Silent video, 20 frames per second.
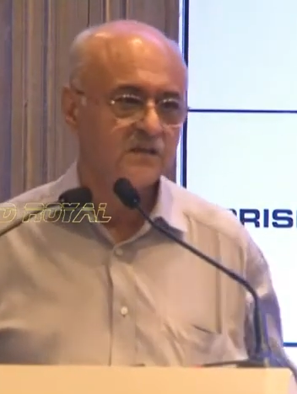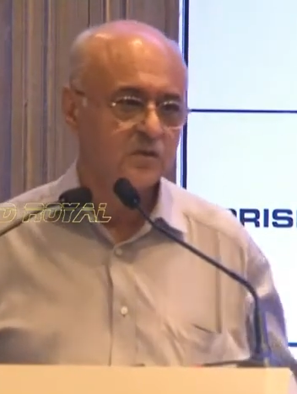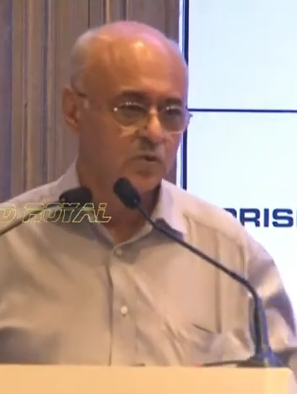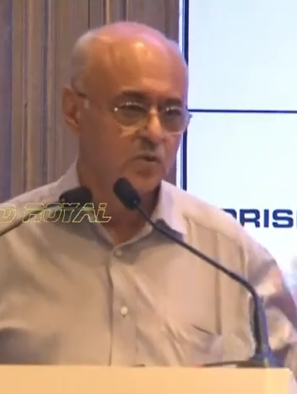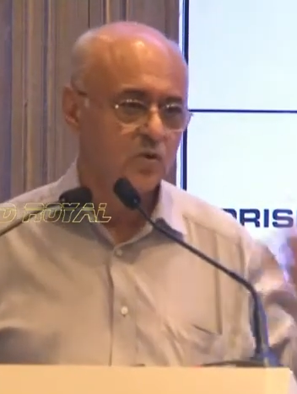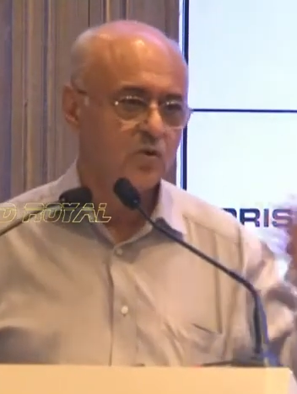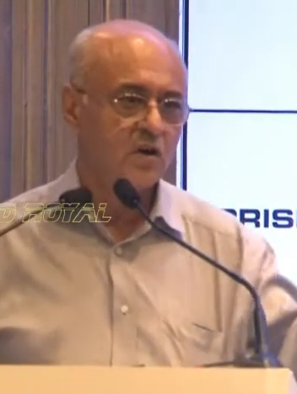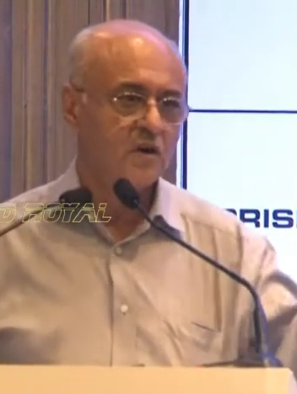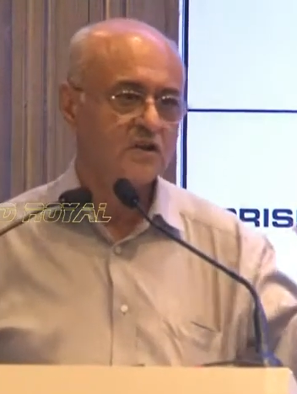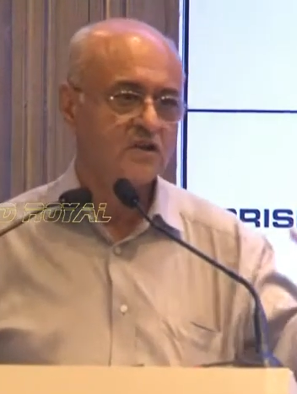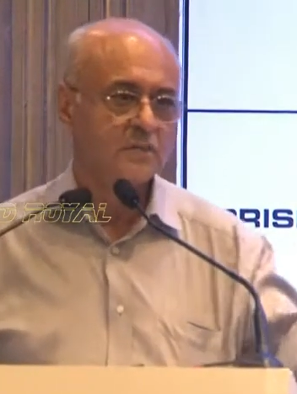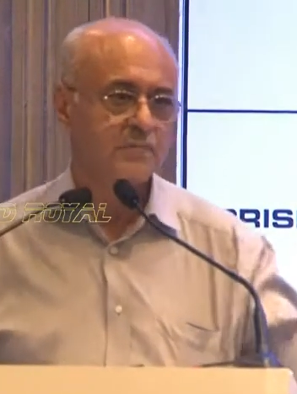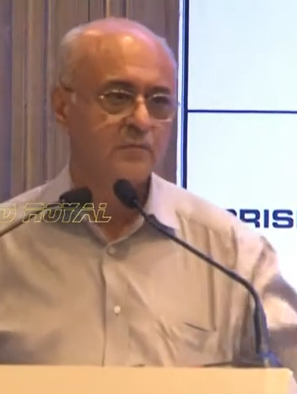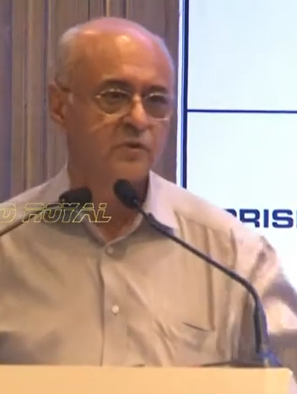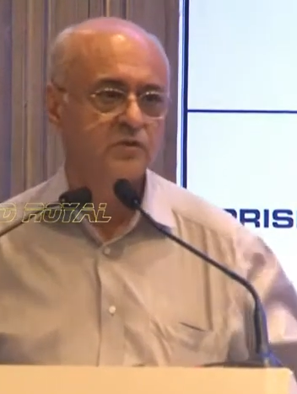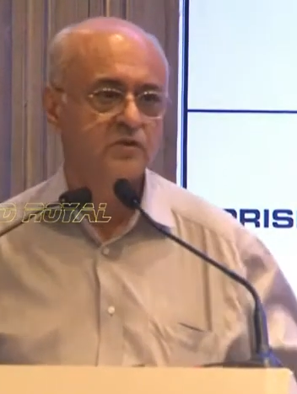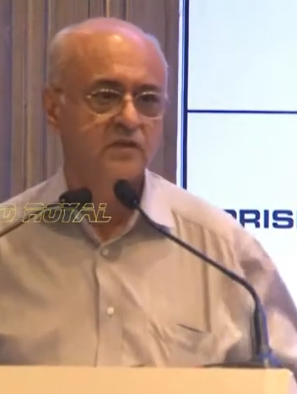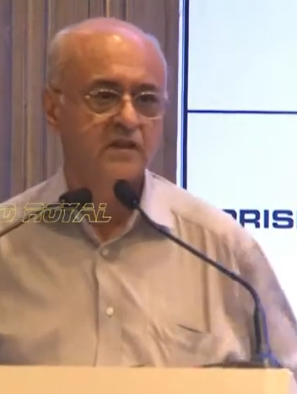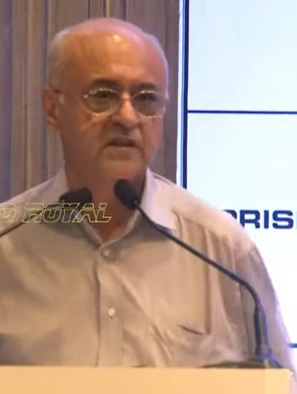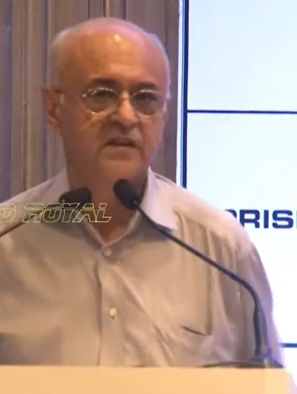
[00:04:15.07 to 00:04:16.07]
do
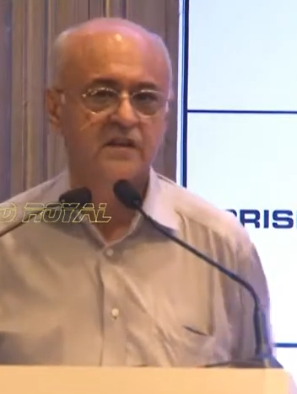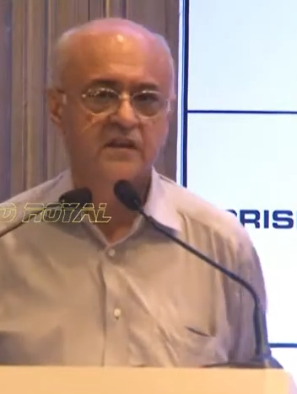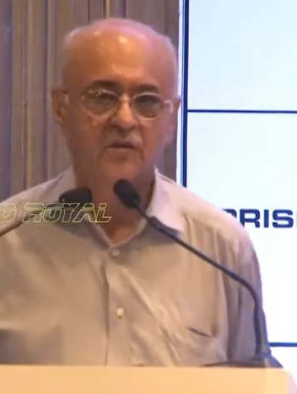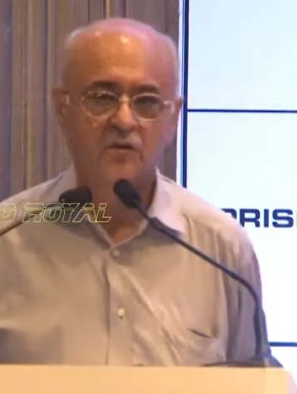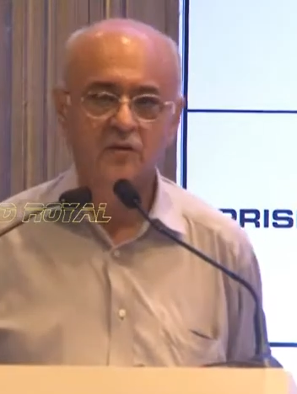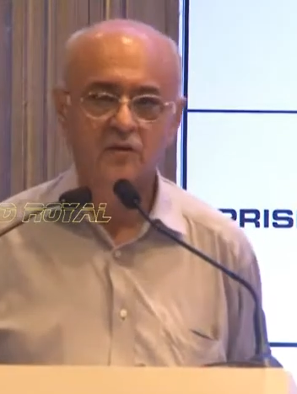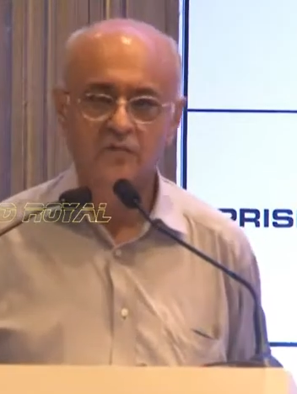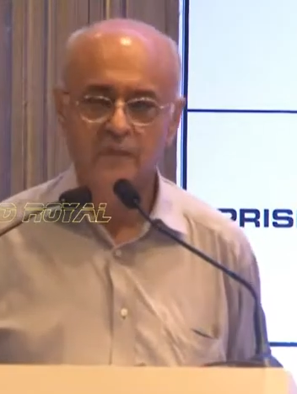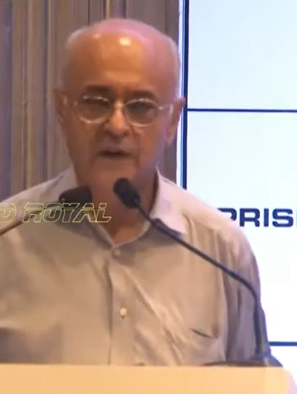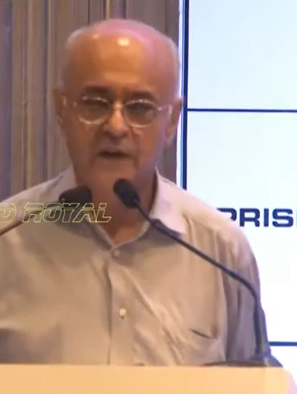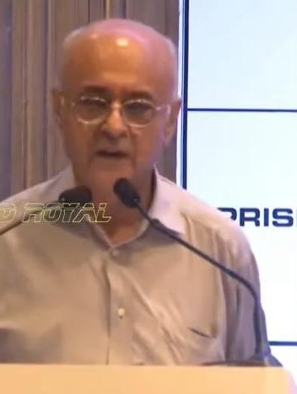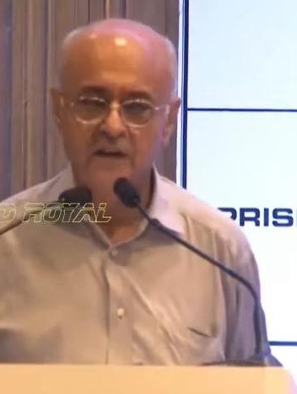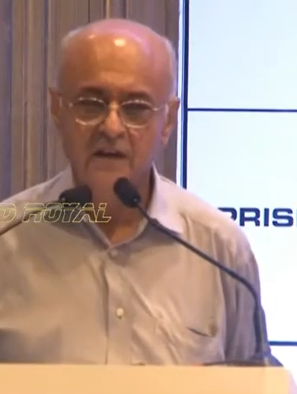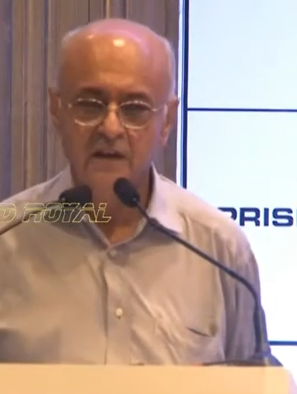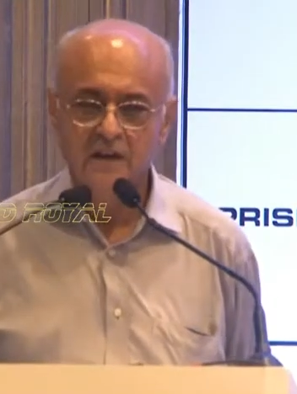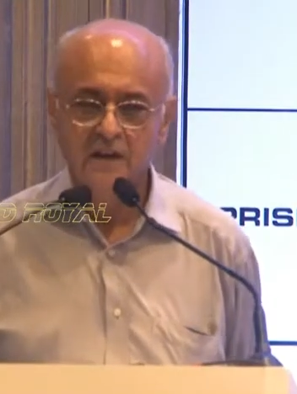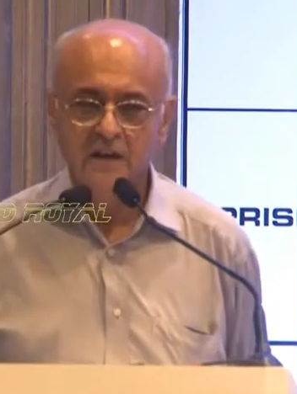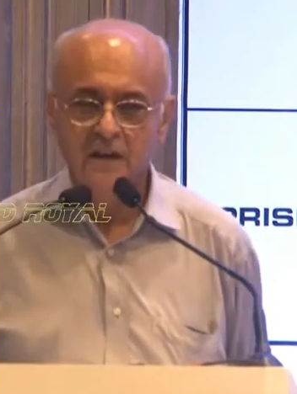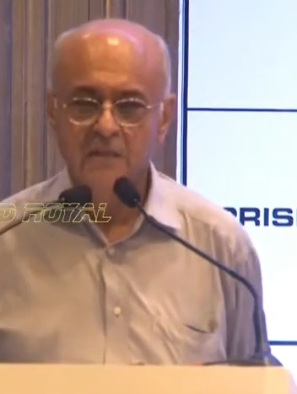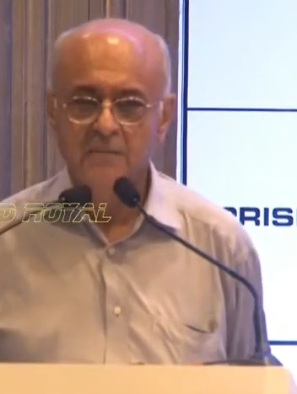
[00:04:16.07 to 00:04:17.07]
contribute in their own way
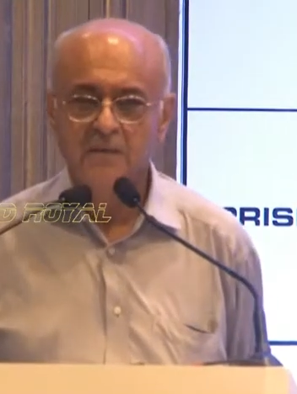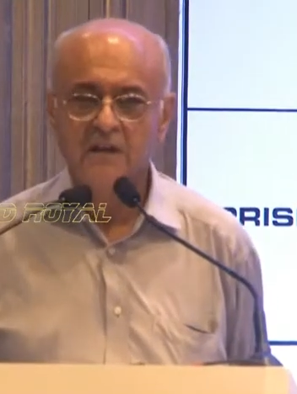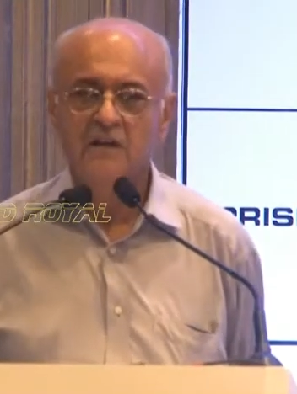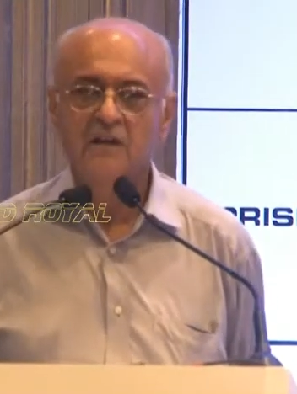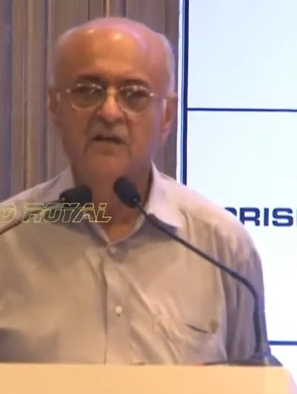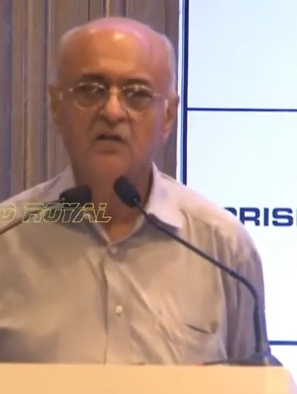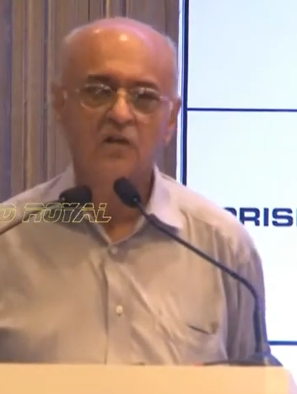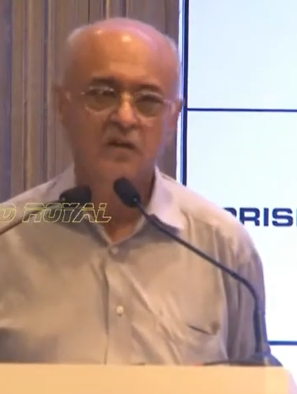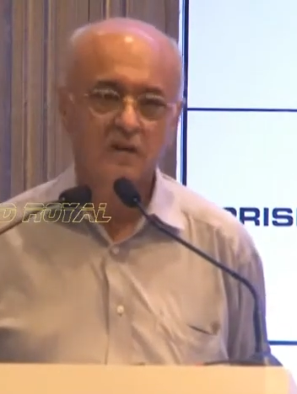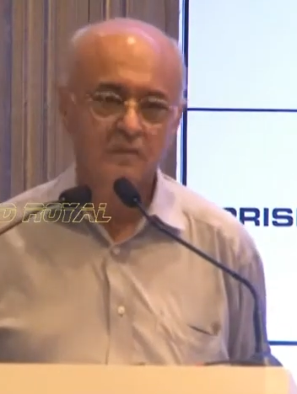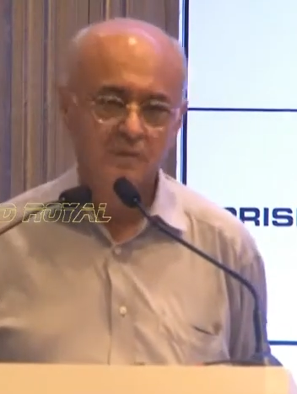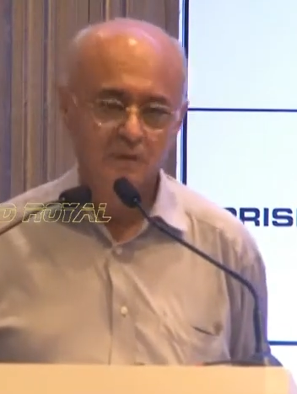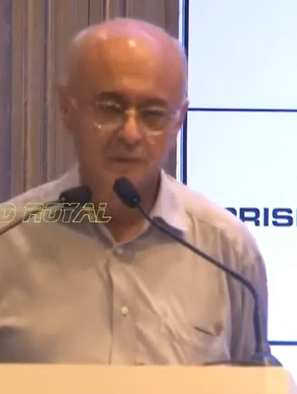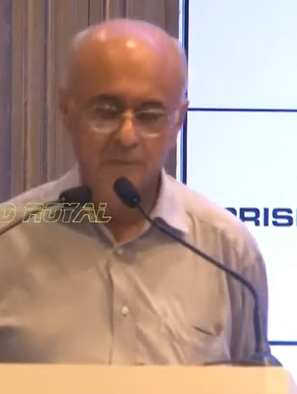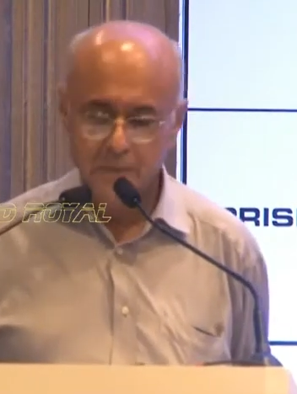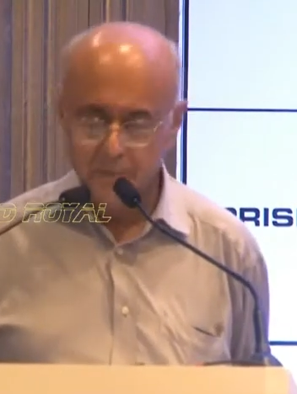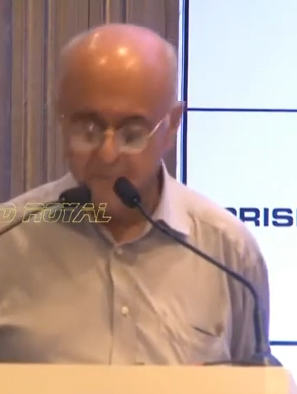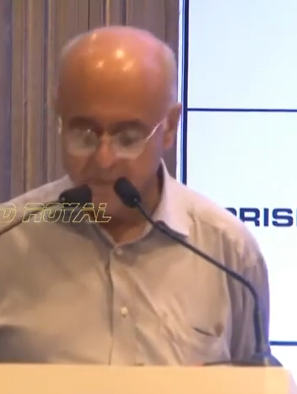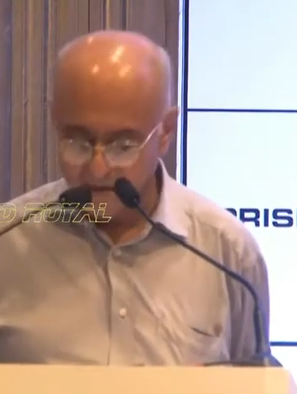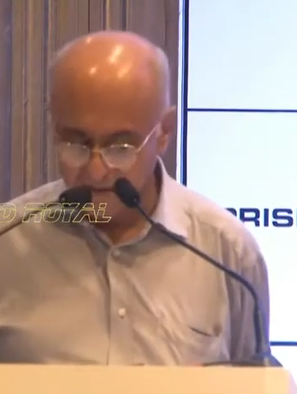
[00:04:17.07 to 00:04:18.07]
but are not able to
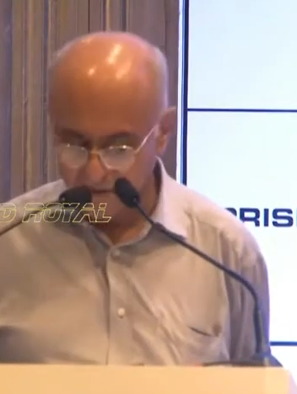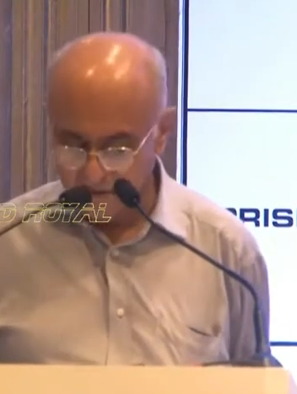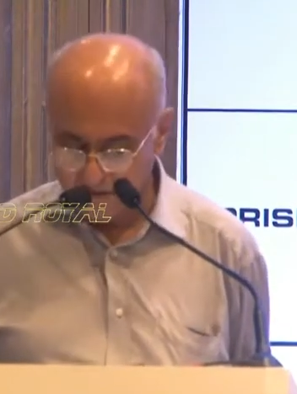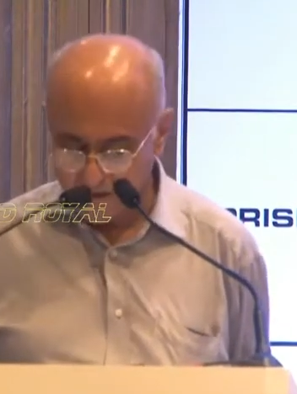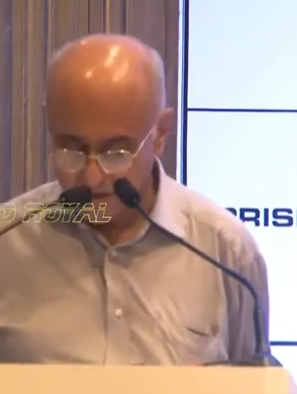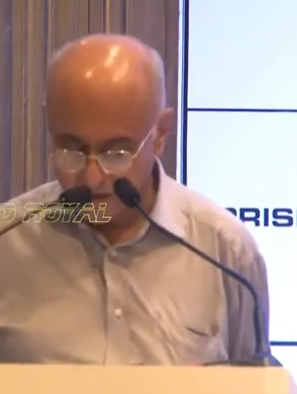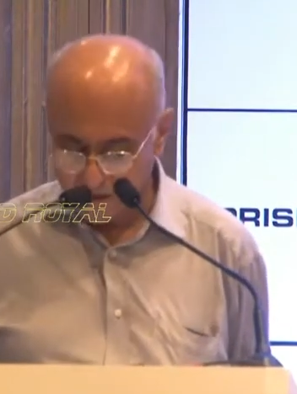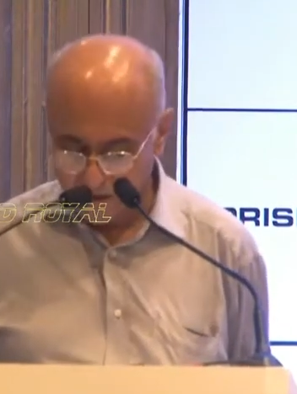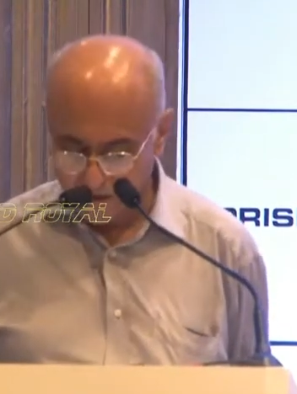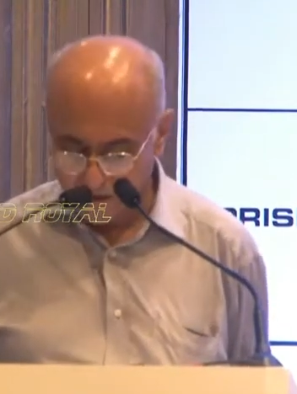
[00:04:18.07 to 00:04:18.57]
be present,